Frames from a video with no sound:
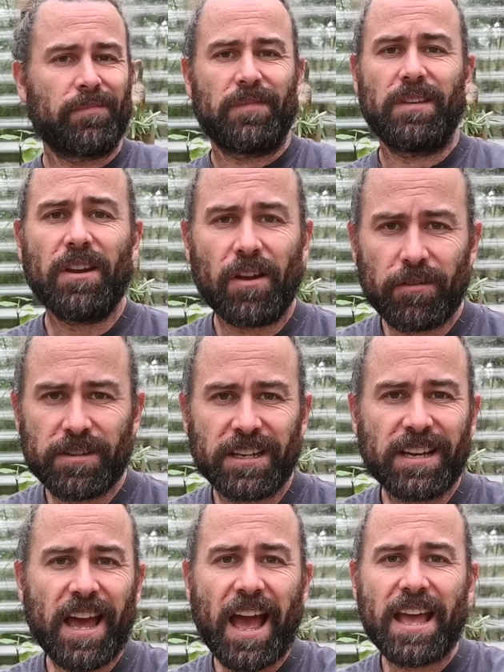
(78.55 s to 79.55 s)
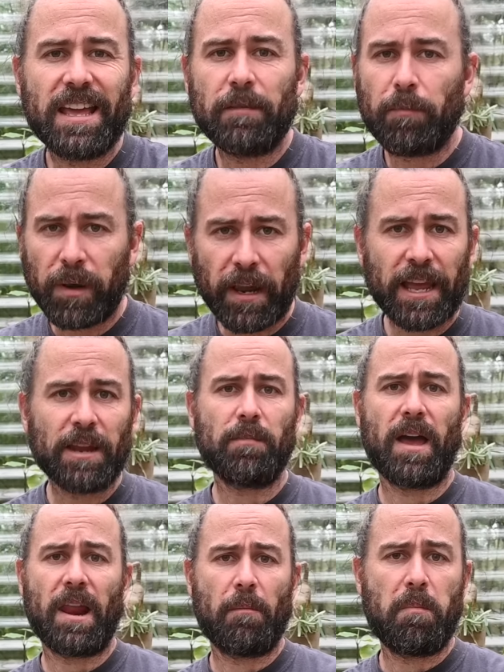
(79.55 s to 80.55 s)
you know, decaying plant
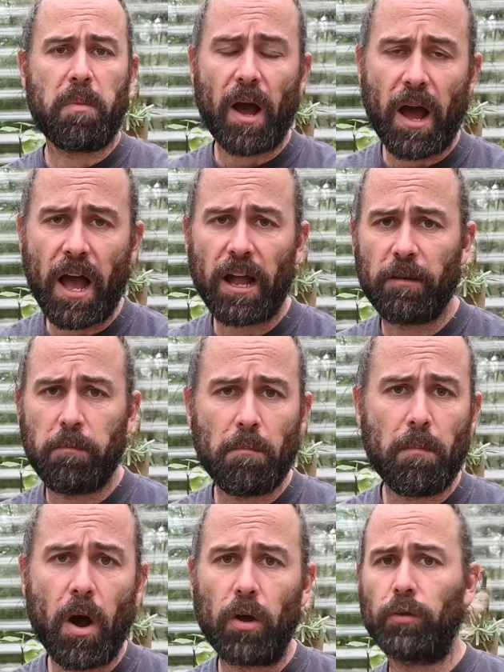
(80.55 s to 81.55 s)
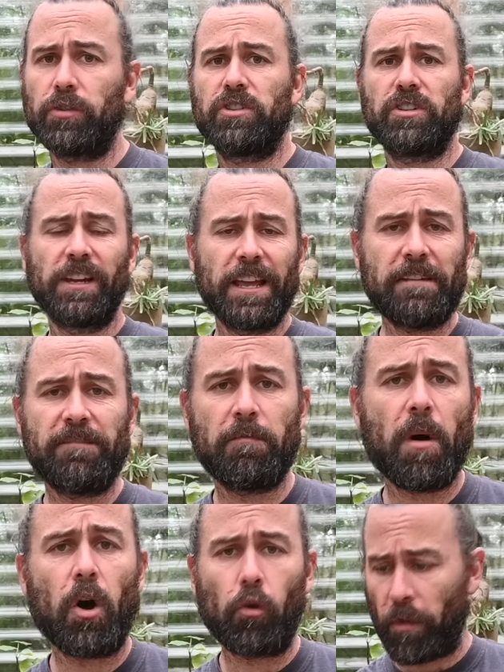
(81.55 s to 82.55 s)
matter, bark, mulch, leaf
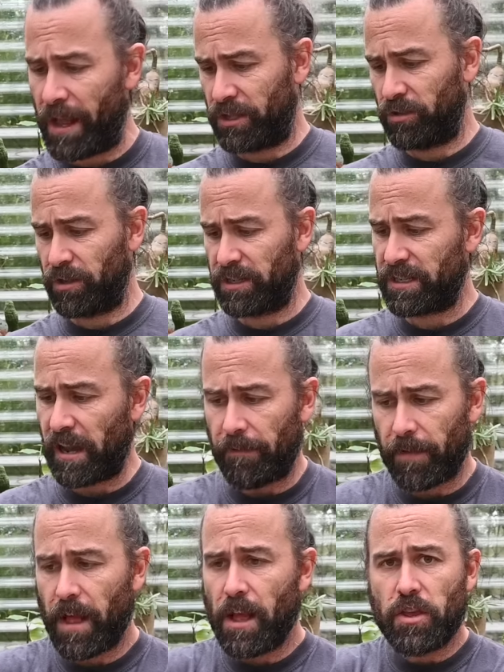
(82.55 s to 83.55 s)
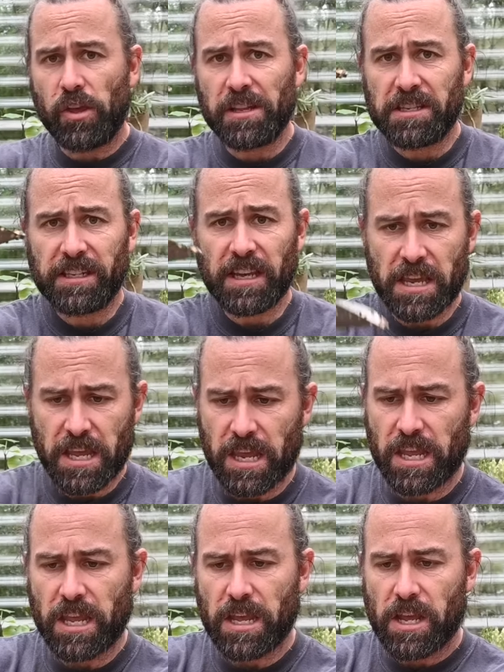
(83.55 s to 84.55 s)
mold, that sort of stuff. You can see
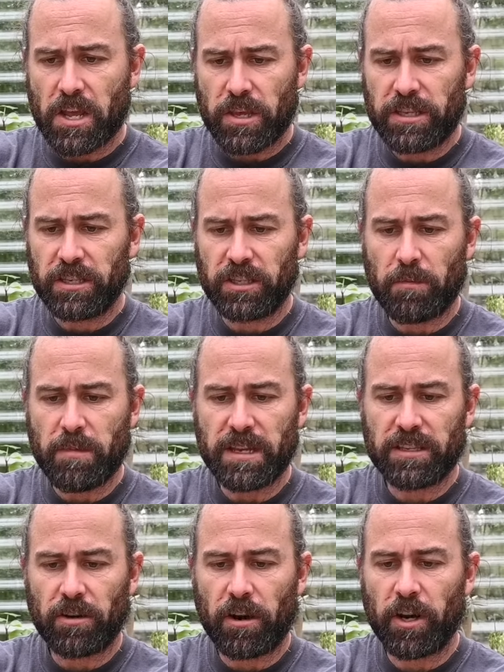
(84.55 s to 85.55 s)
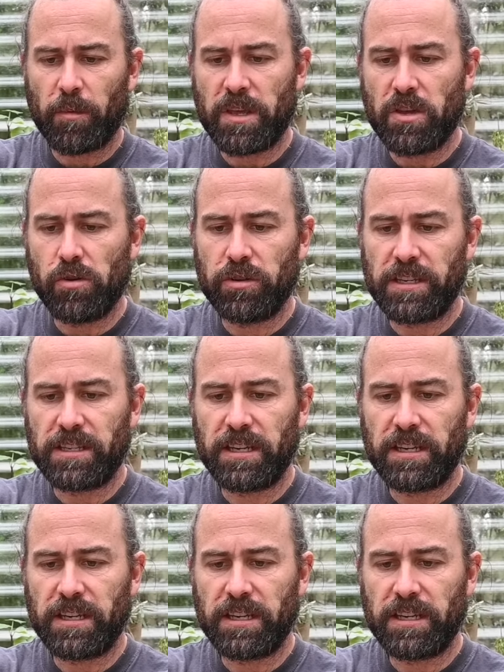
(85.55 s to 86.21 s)
here, this is the mix that I'm going to be using